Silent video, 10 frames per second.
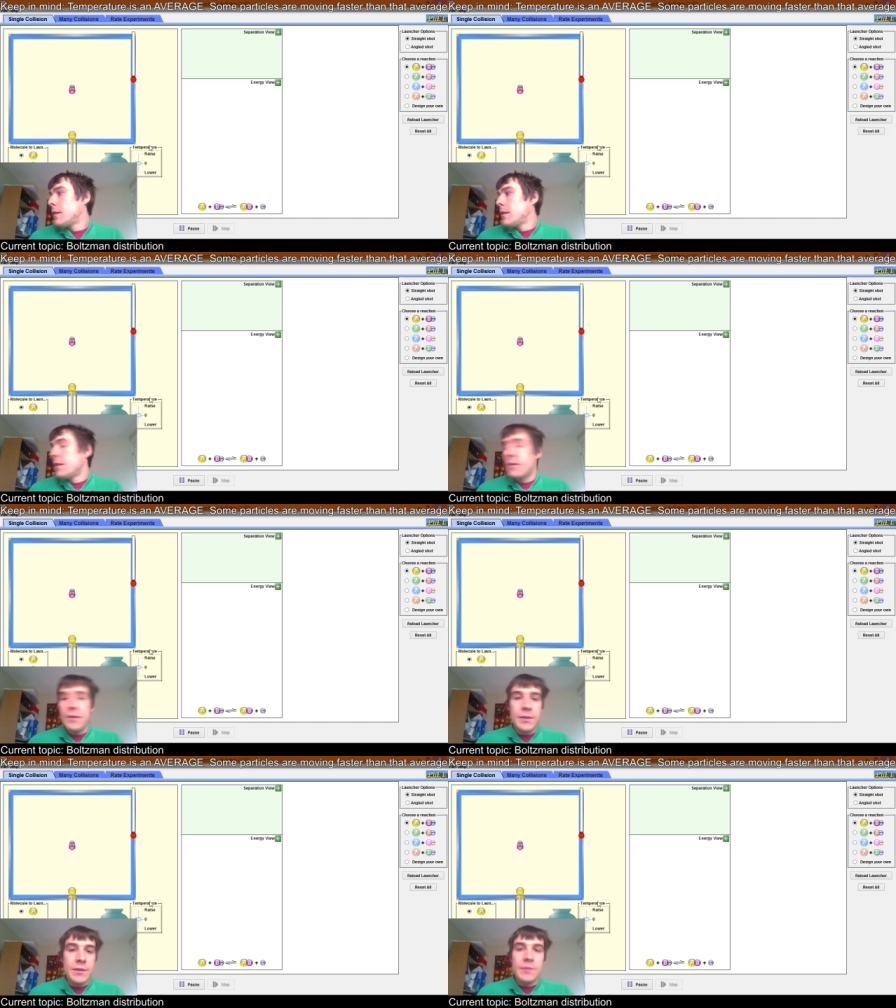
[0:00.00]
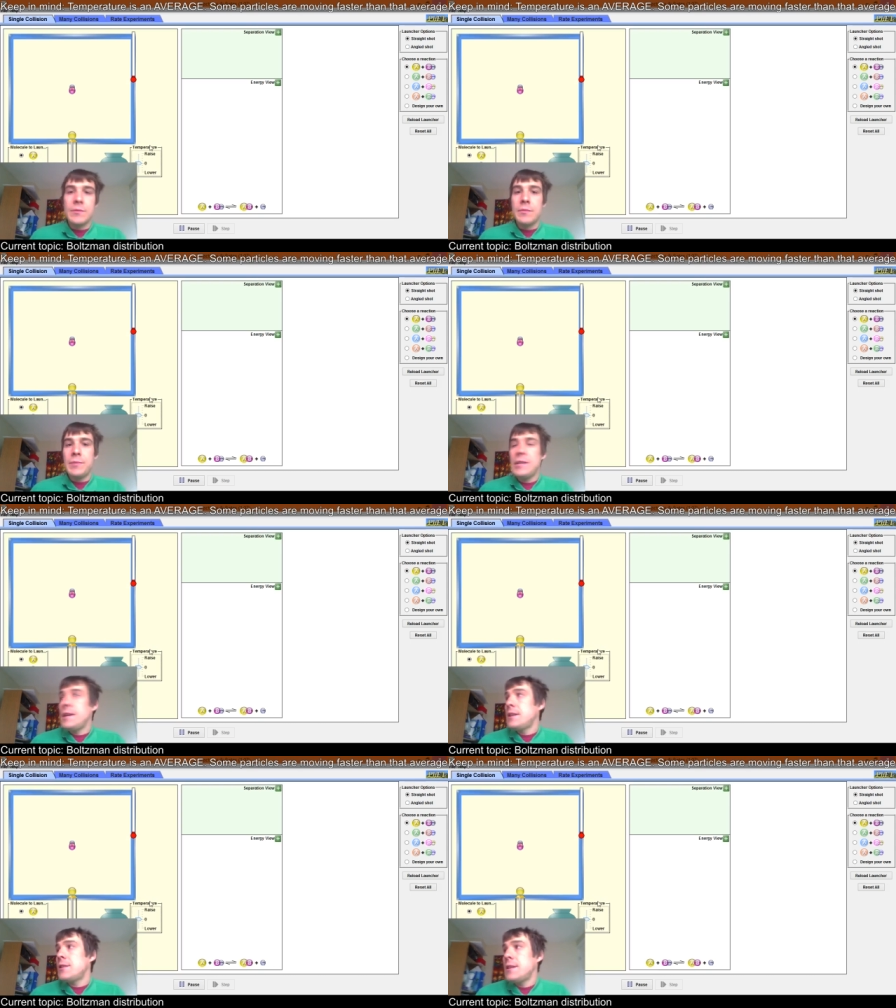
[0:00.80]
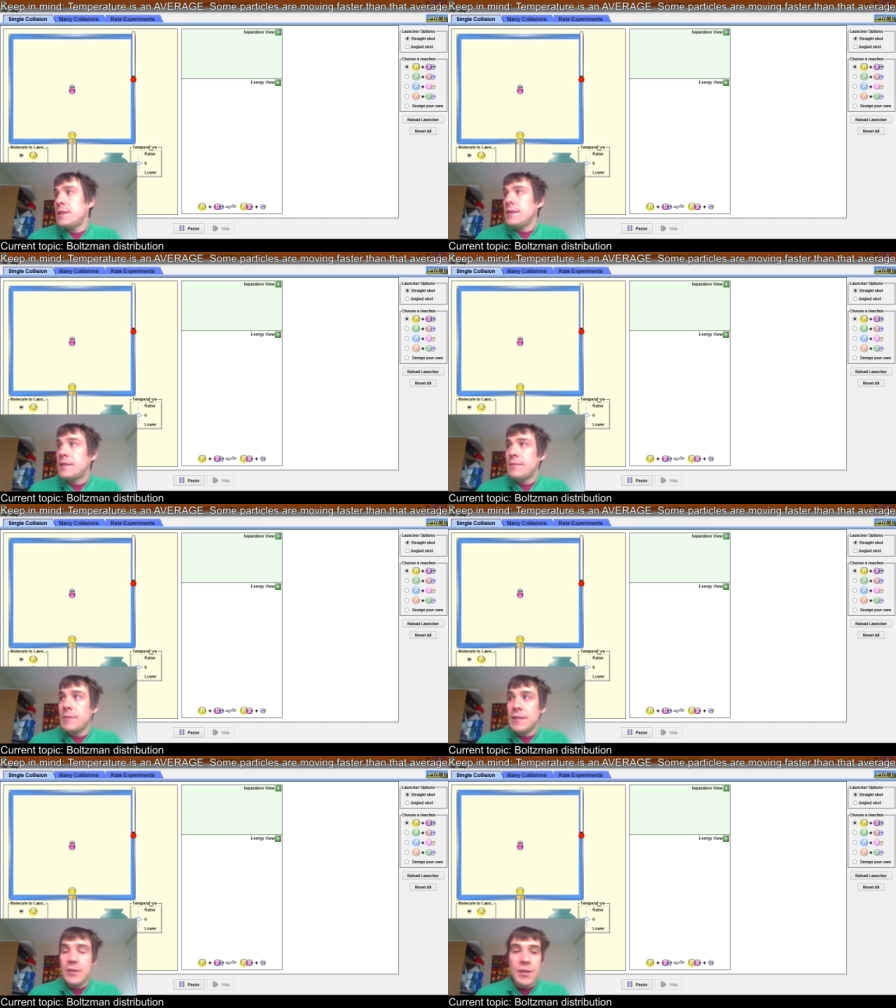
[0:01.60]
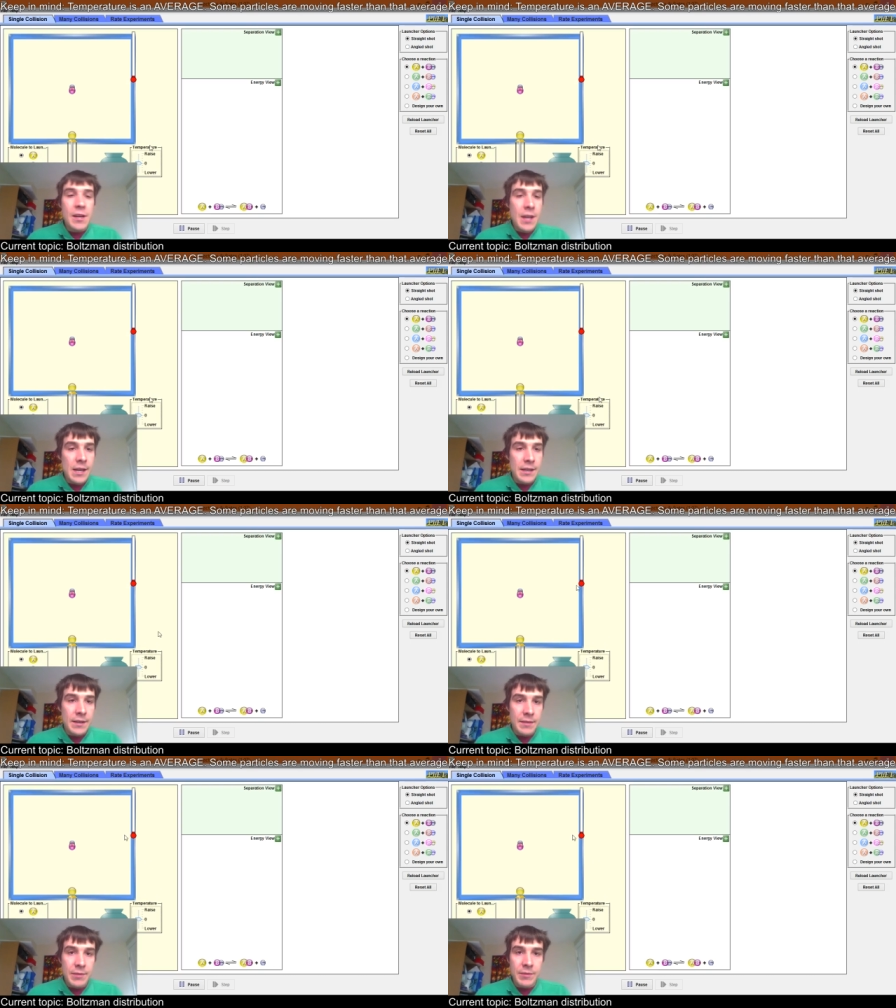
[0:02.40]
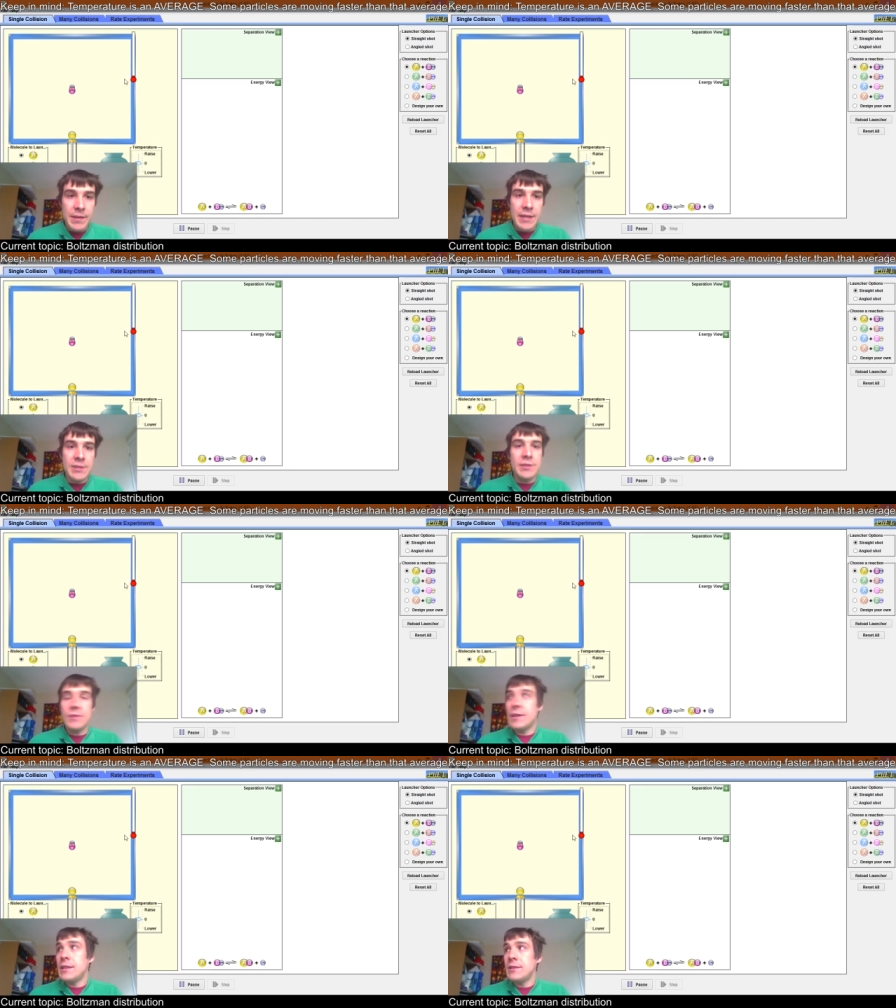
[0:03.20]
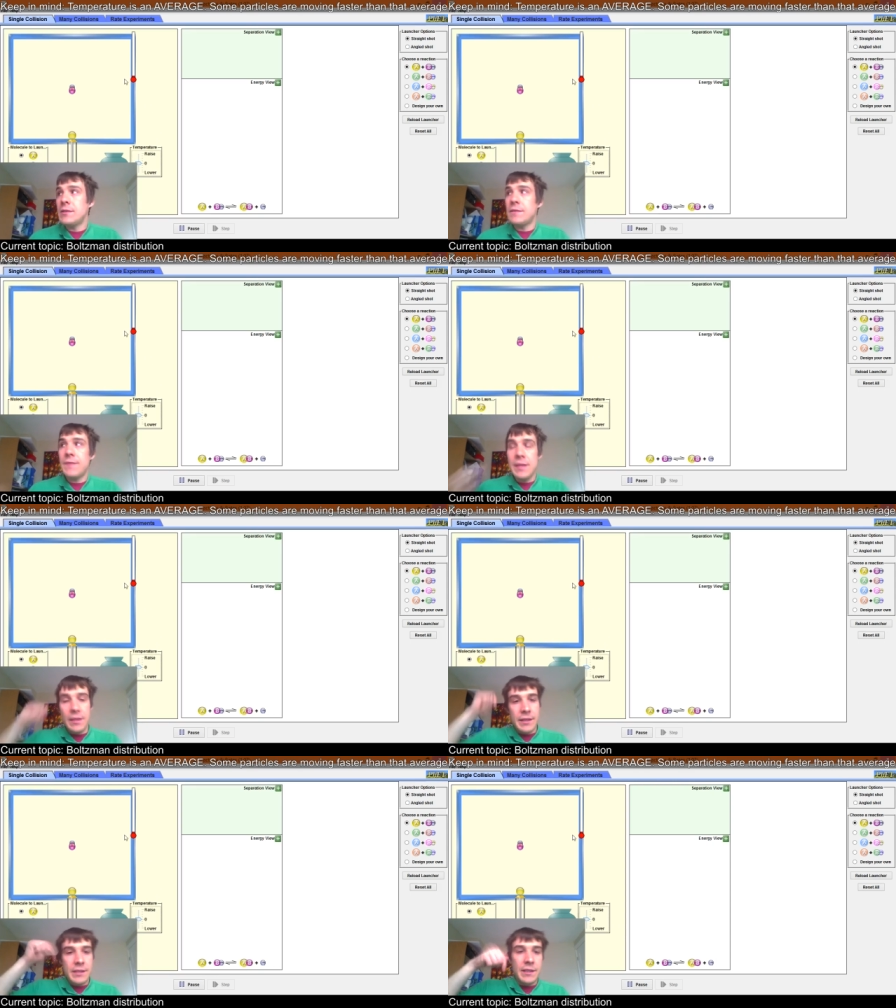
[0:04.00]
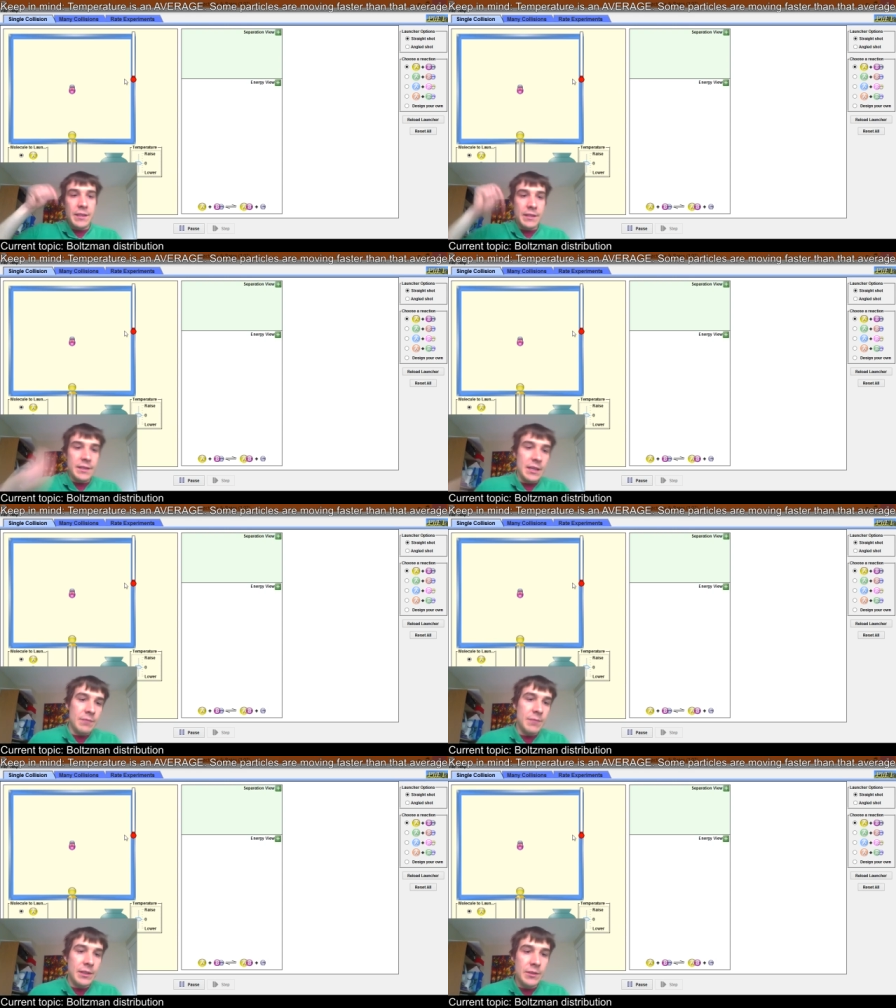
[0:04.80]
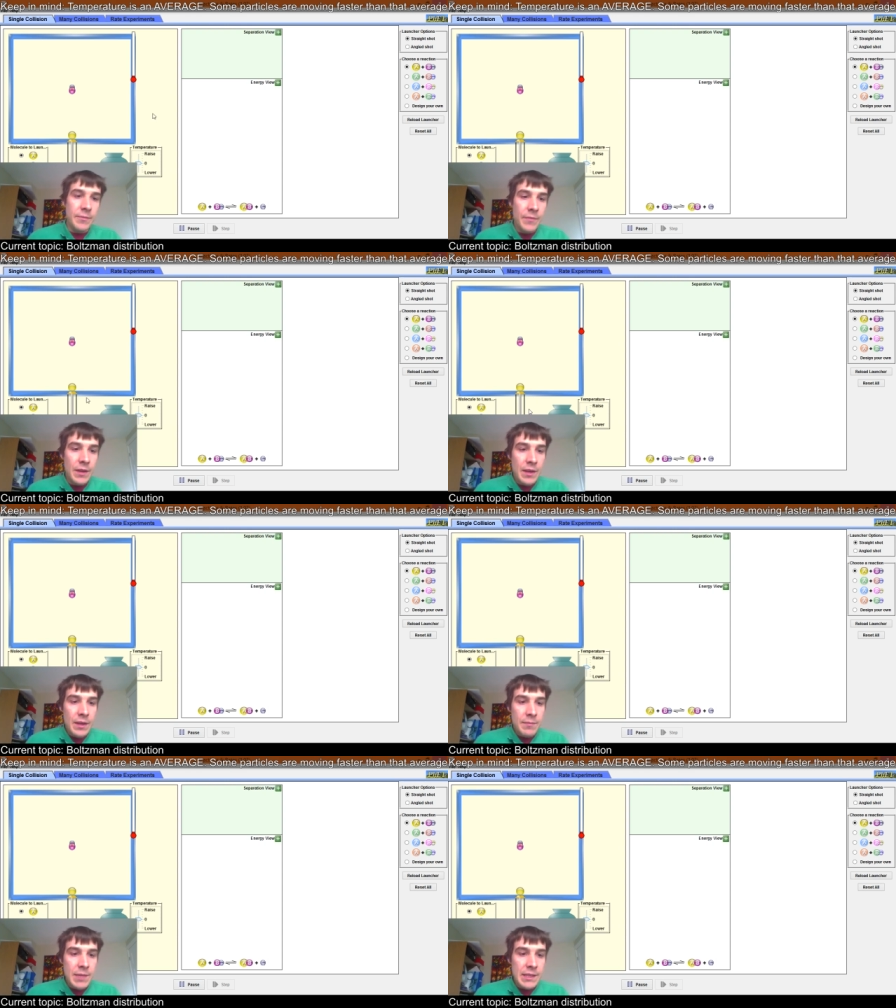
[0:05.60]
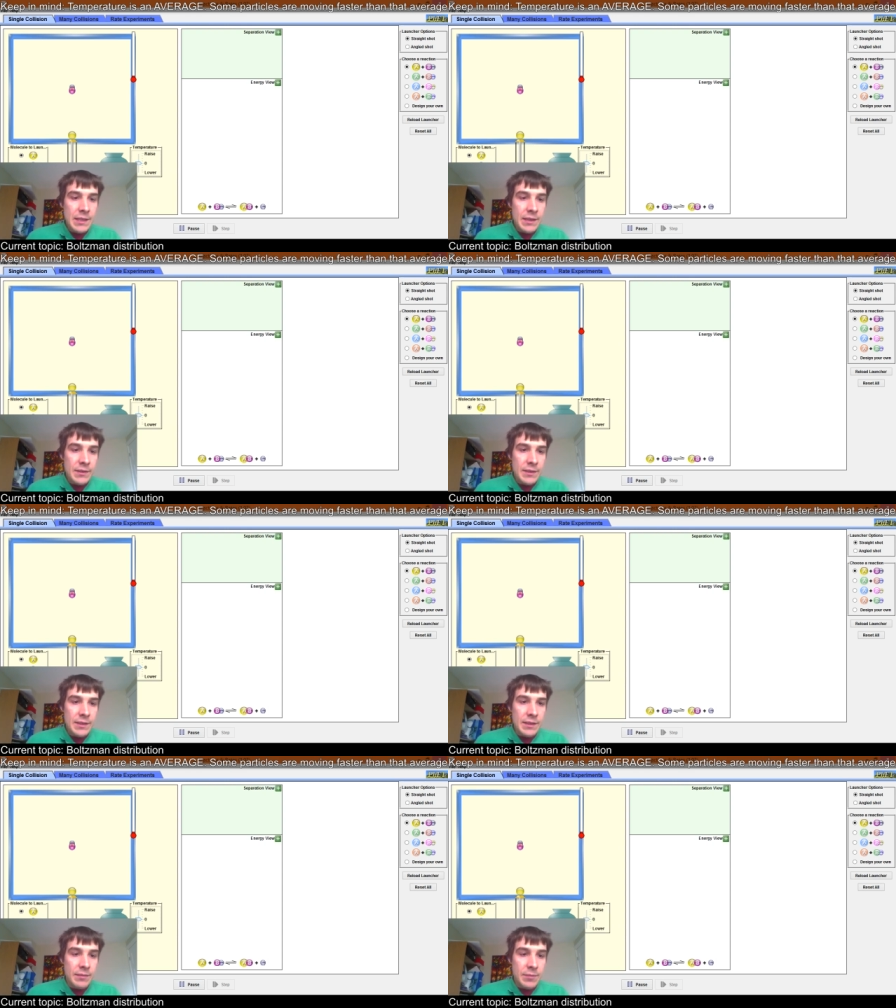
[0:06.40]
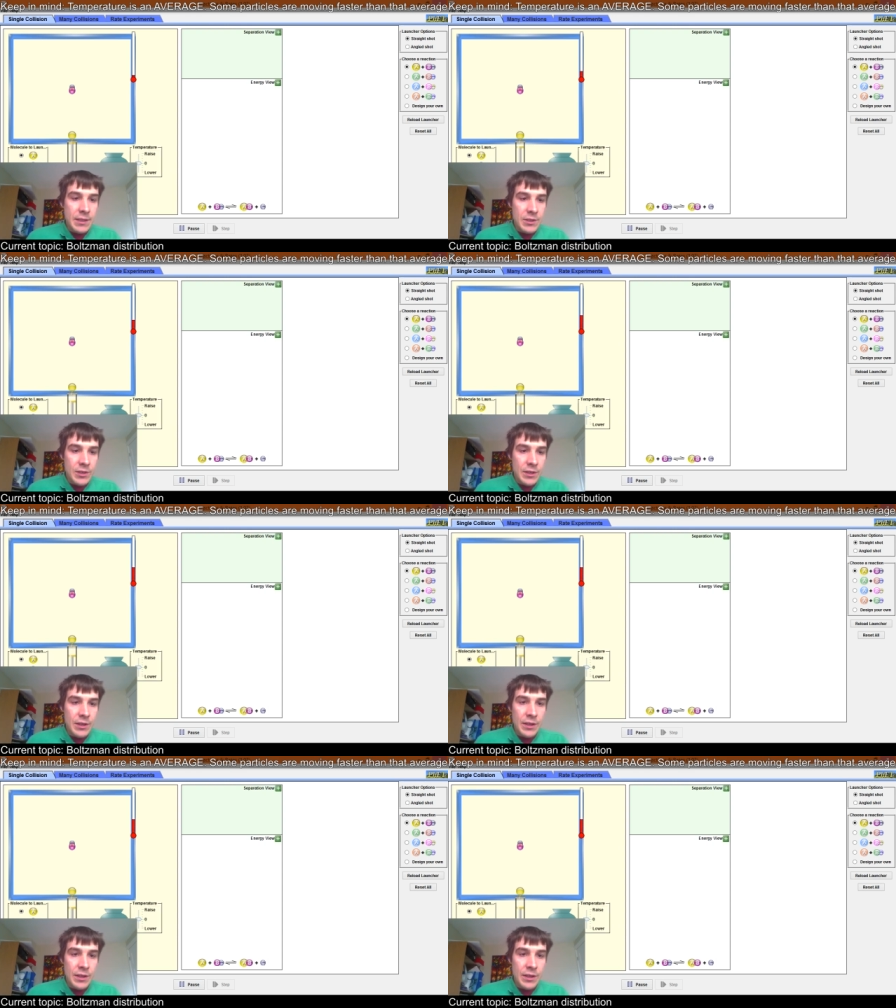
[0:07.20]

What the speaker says: So here's a cool PHET simulation about reactions and rates. You can find the link to this down below. Basically, there's this little plunger,